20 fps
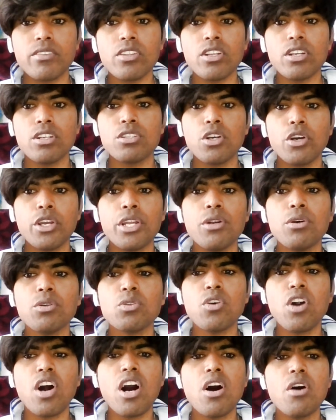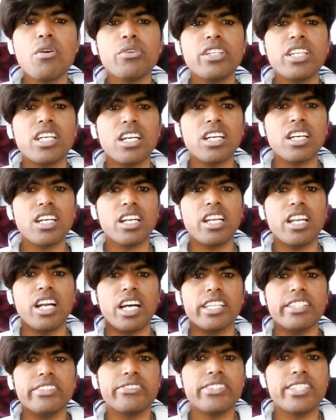so you know throughout our
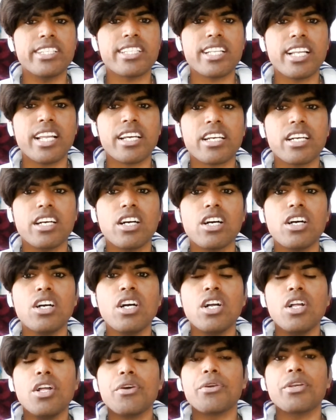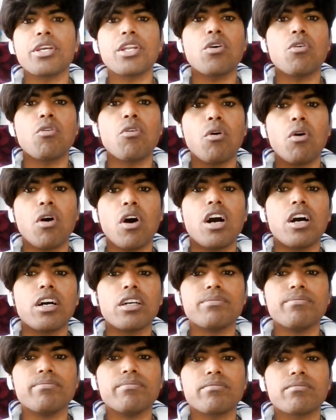life is like a you know
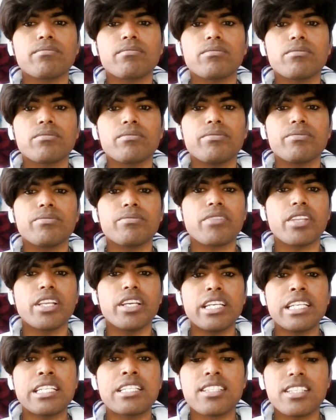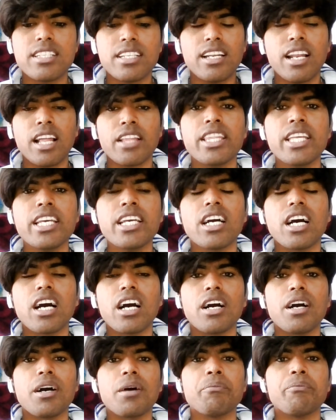um, it's nothing
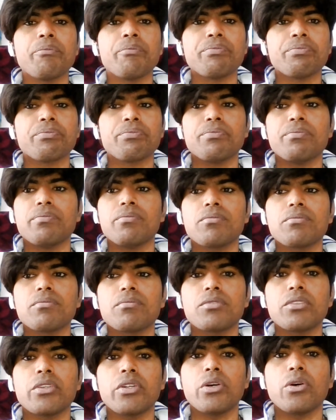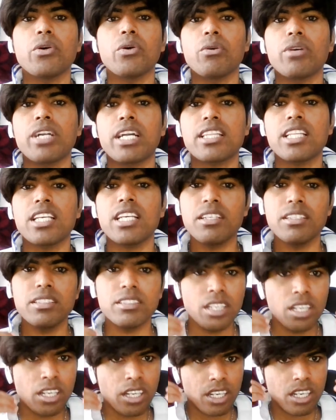um, you know
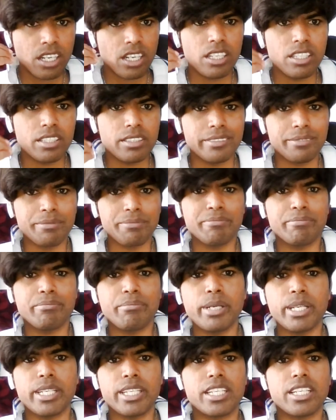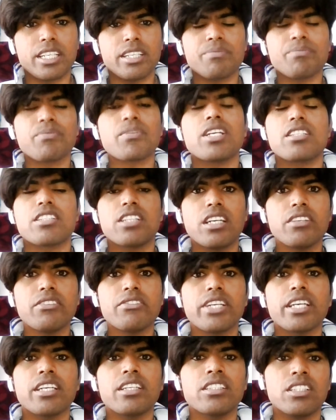nothing um, but
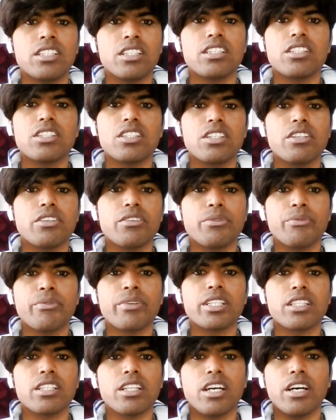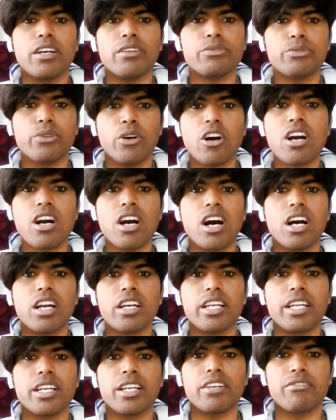serving with uh, for
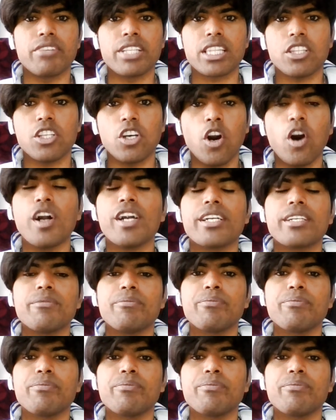god and with god